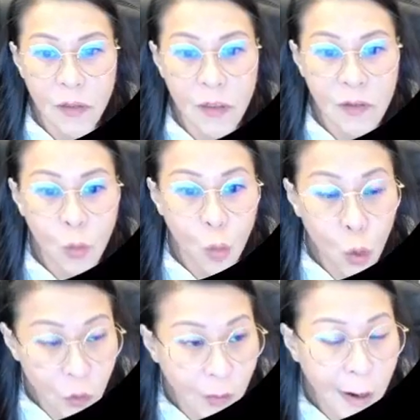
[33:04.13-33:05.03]
is
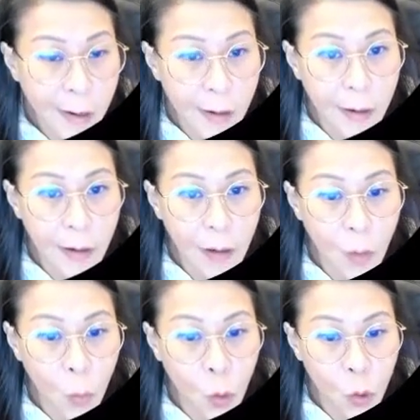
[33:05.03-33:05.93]
wood right
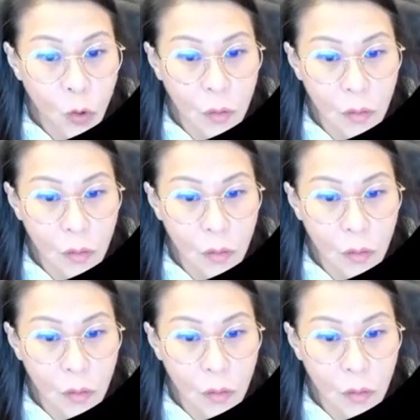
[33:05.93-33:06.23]
wood